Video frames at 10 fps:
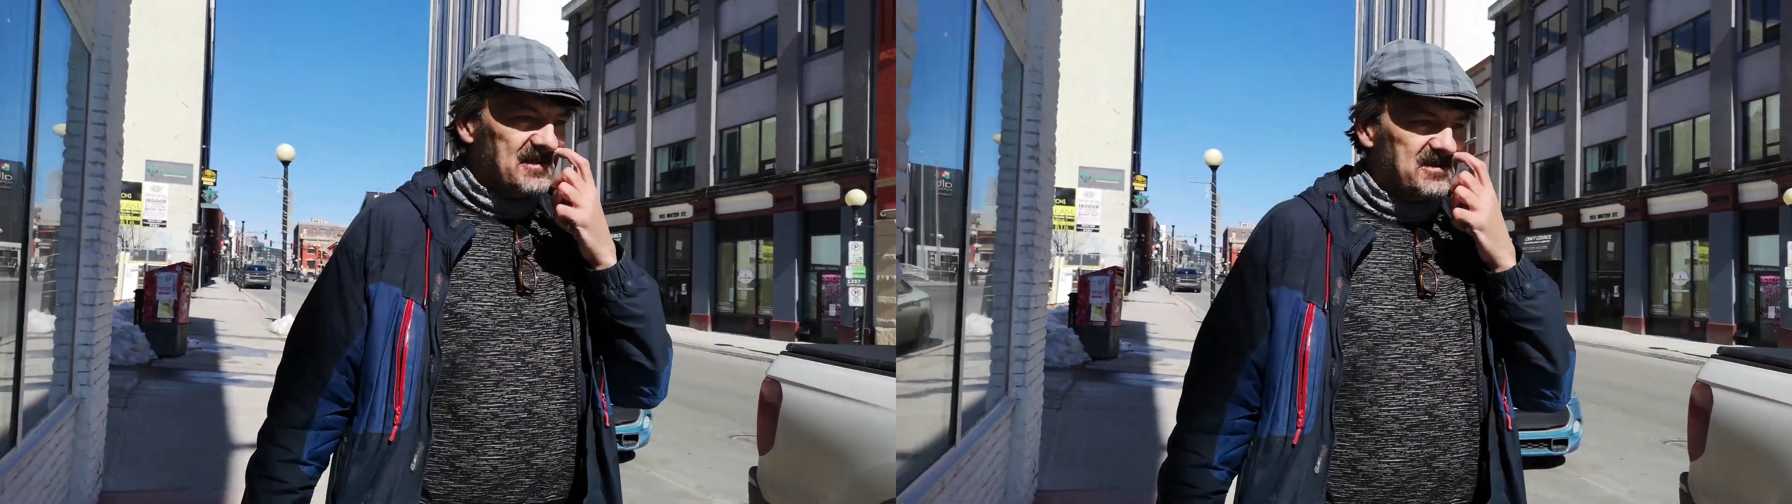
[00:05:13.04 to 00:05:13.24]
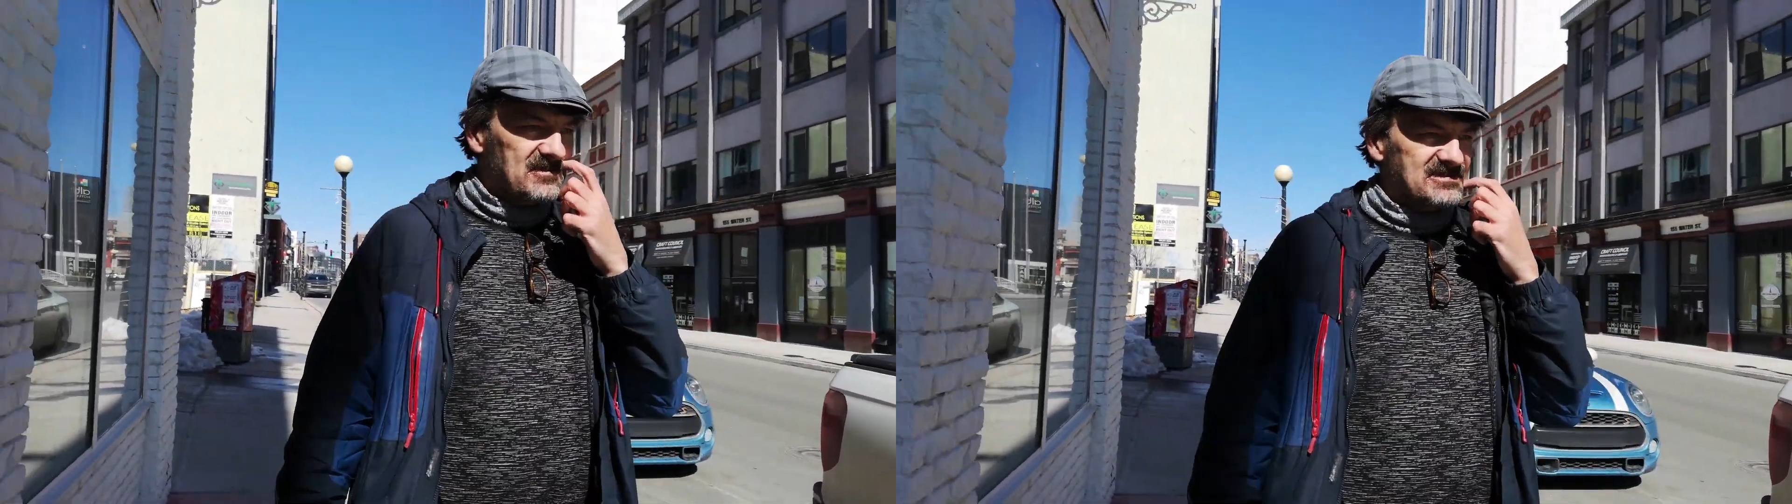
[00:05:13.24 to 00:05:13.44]

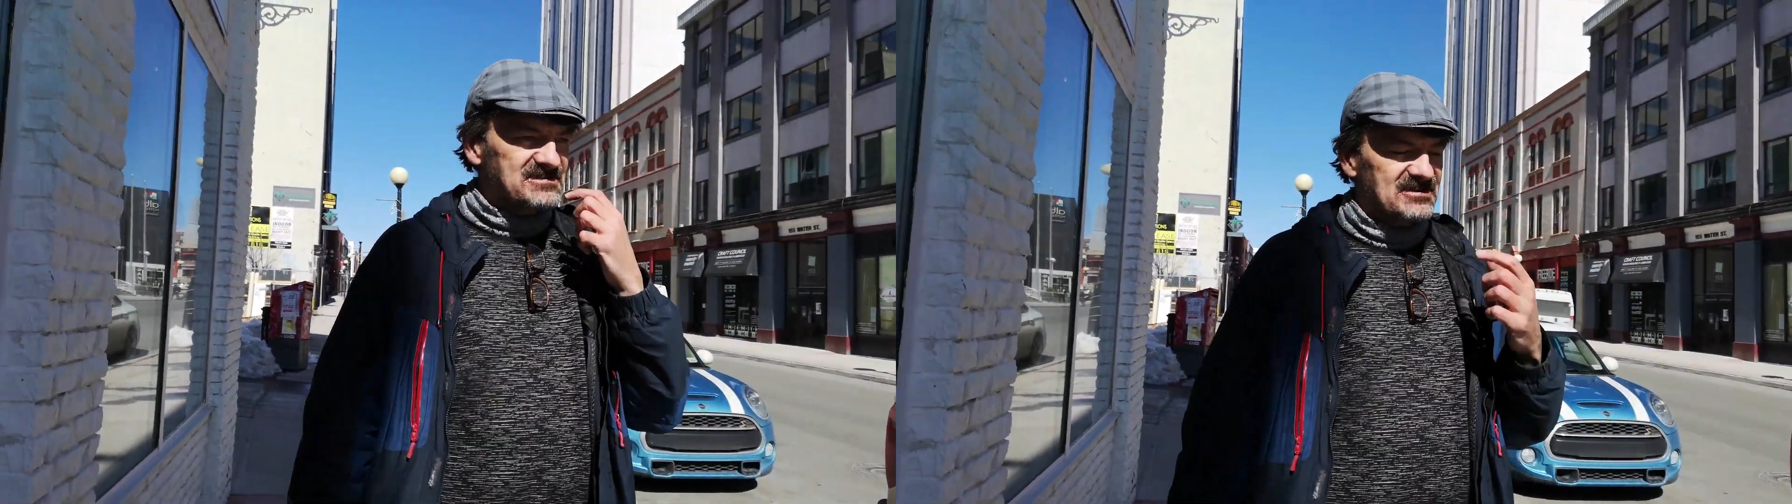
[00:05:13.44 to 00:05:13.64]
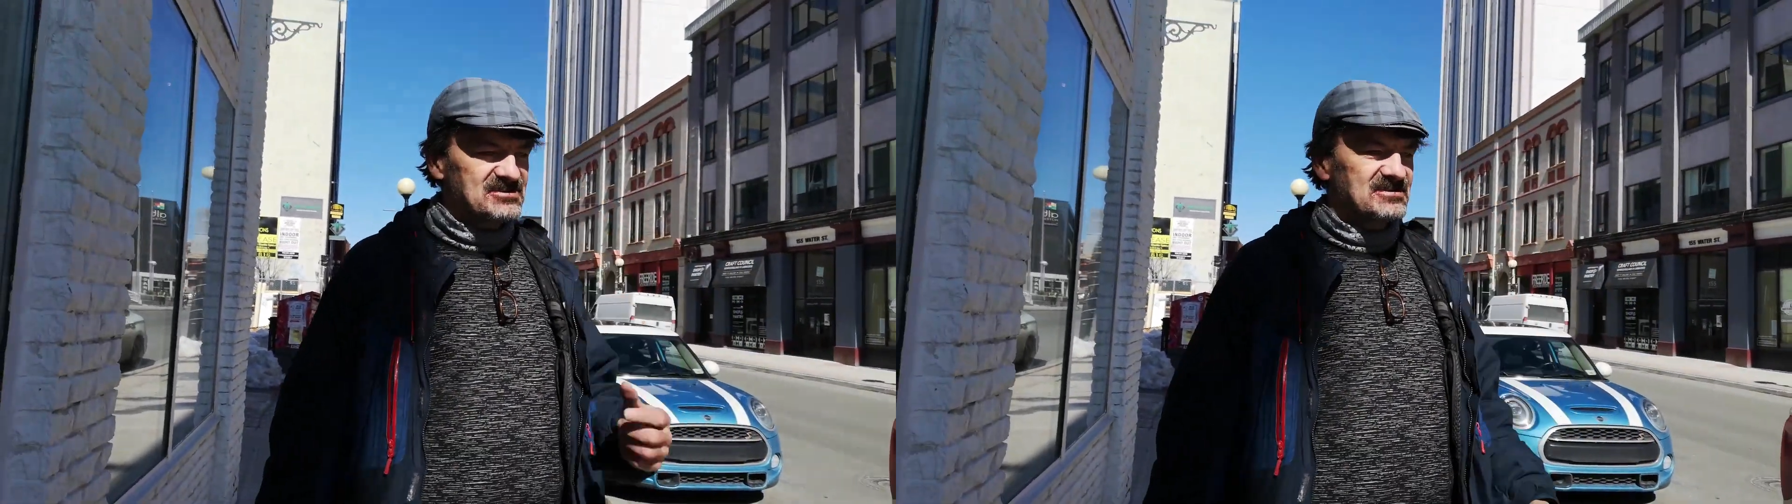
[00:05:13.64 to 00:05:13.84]
you know,
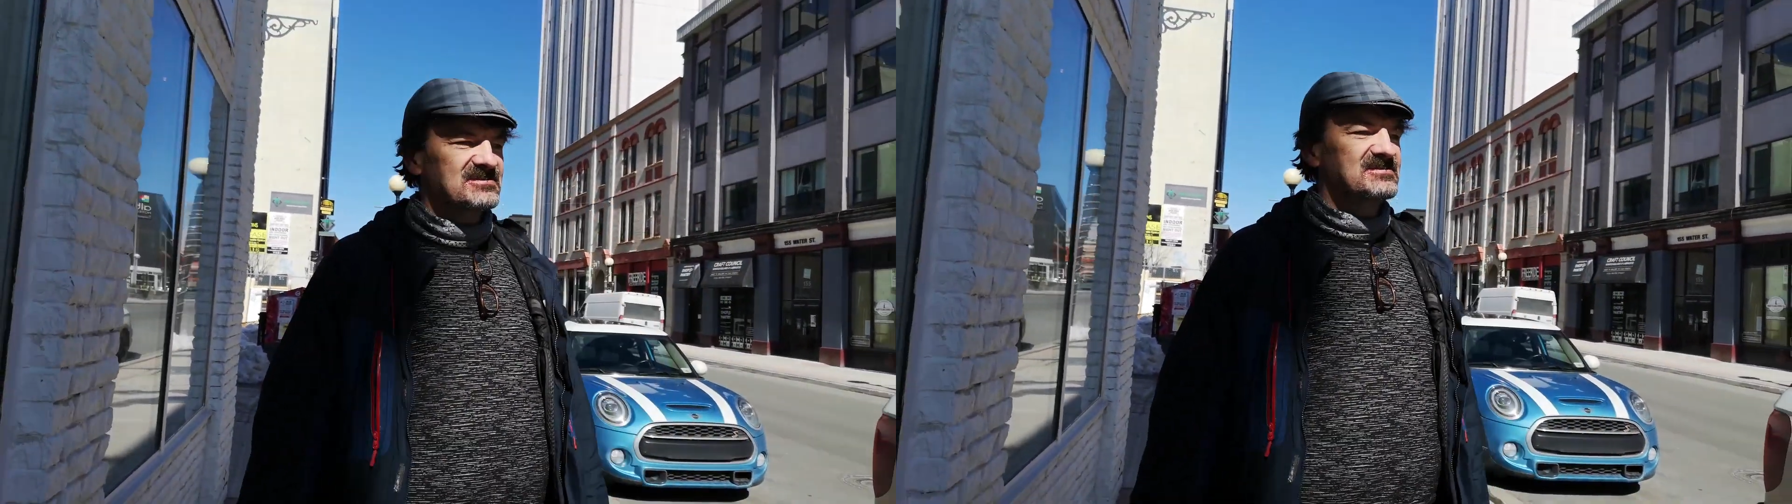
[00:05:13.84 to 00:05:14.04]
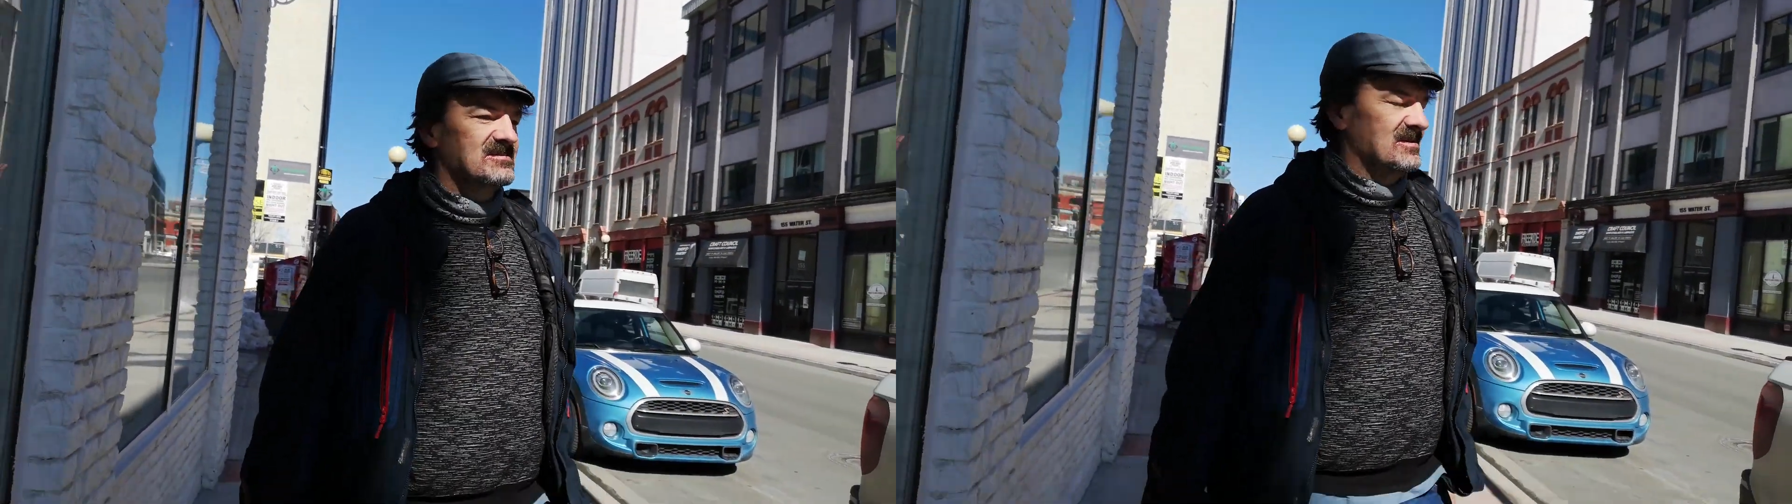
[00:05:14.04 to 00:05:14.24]

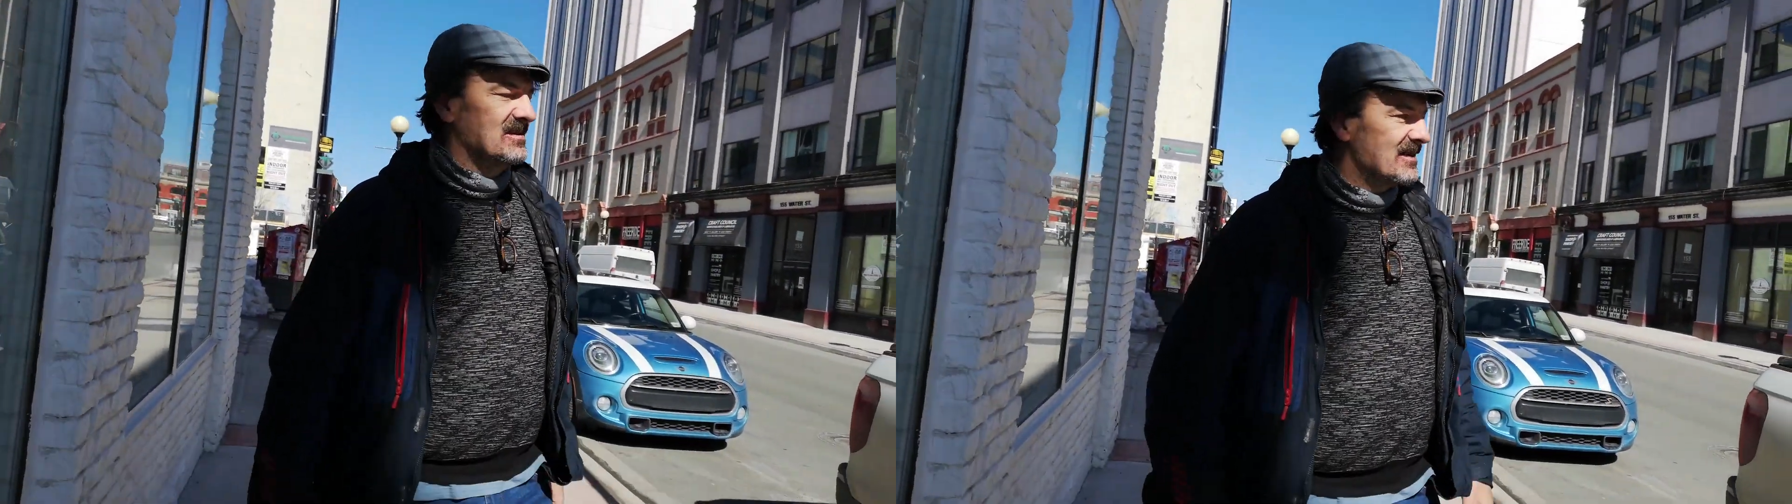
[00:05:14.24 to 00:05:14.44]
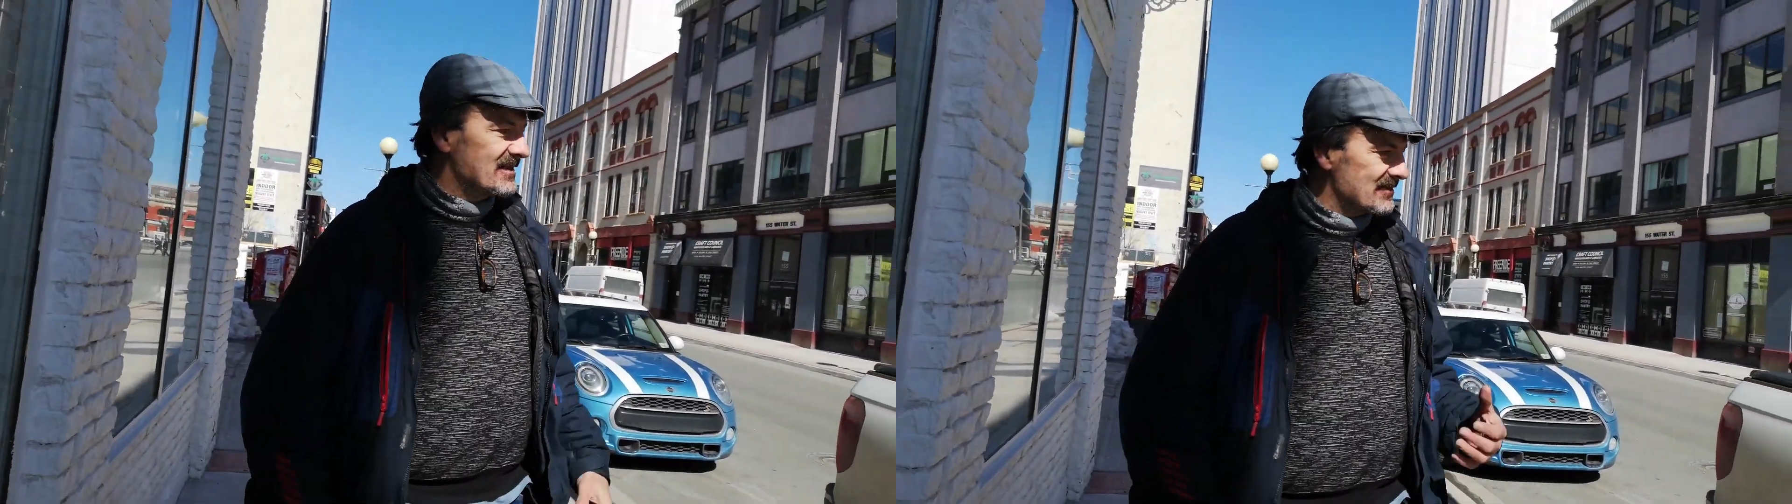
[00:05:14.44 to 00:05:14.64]
sessions
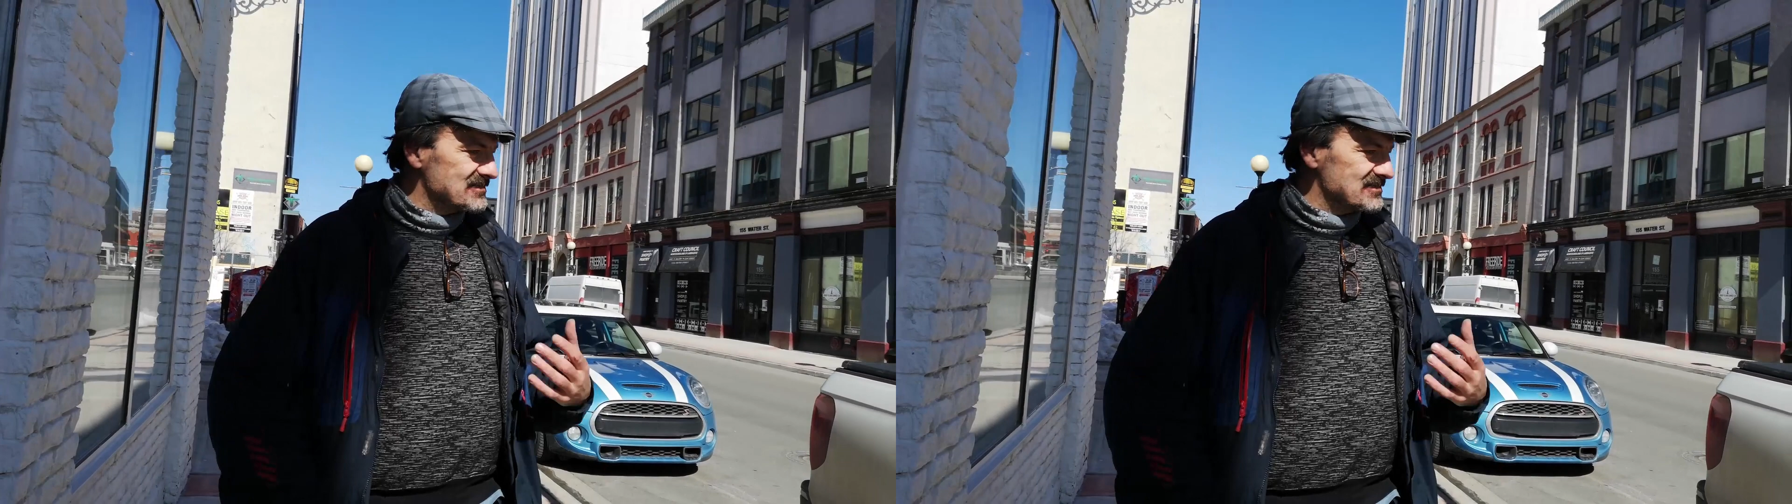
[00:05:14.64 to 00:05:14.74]
and